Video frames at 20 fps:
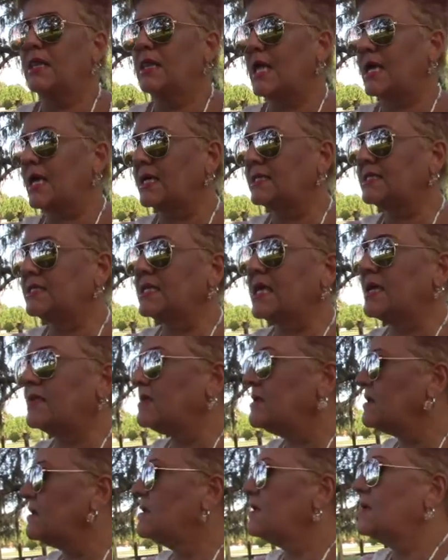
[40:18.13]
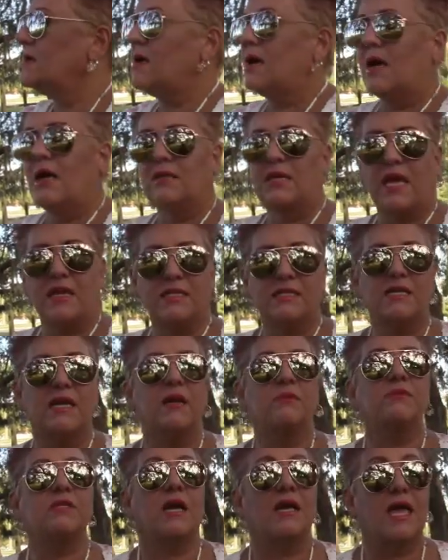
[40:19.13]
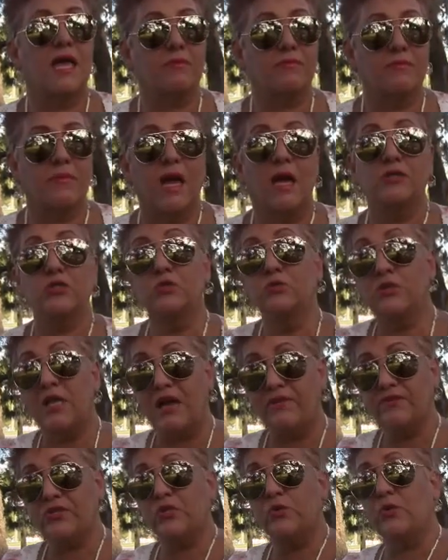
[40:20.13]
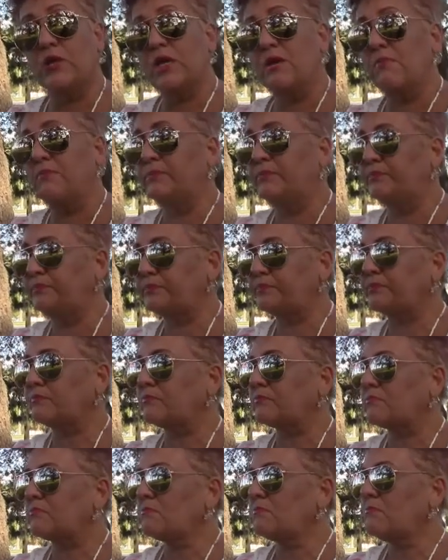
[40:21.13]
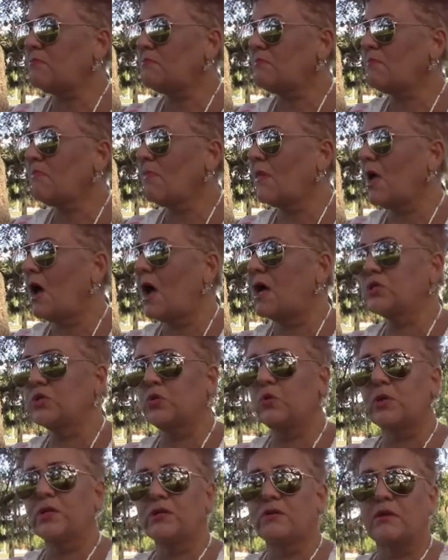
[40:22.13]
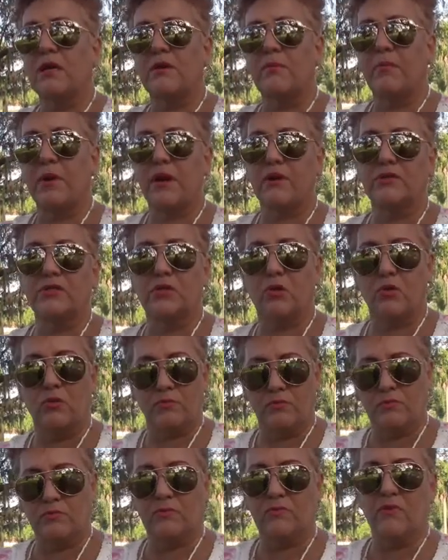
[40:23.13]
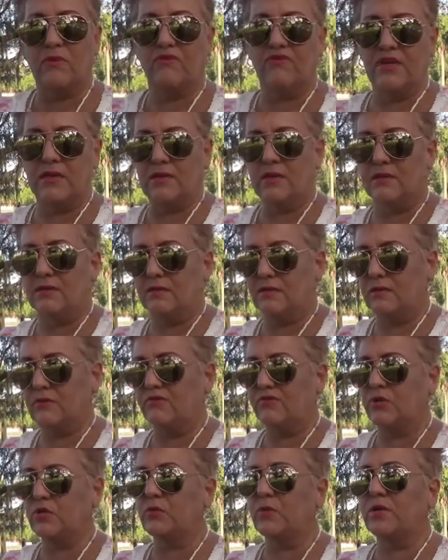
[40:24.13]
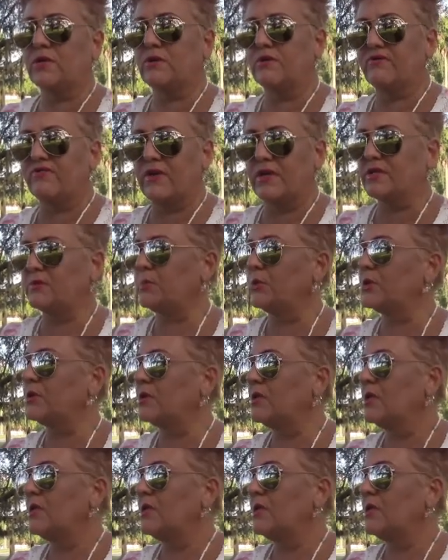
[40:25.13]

And like I said, A lot of times I do live stream on Twitter, on a Periscope for Twitter and Facebook,